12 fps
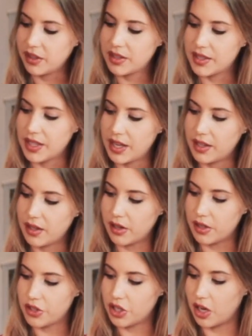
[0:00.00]
looks like
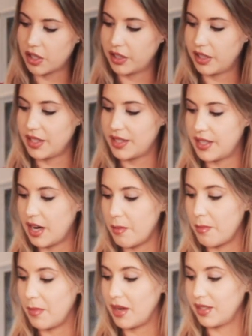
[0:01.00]
our chocolate is now
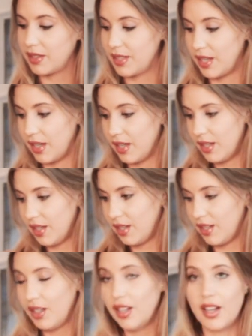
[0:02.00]
melted
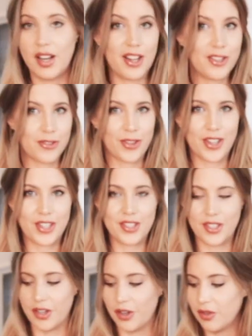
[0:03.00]
and ready
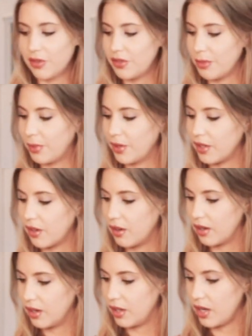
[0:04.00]
to go to put
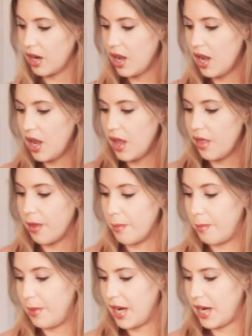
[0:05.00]
on the
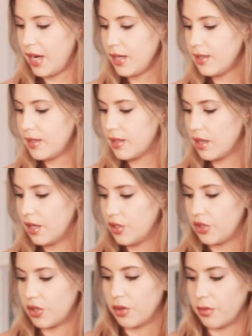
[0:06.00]
base.
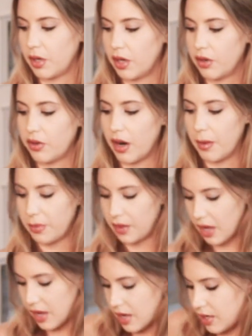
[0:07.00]
So I'm gonna grab
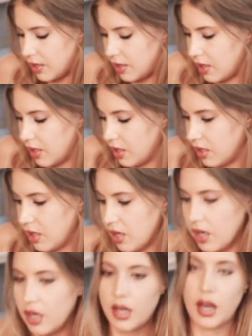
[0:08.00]
that
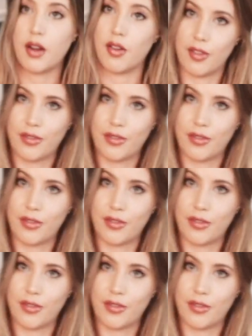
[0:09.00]
out of the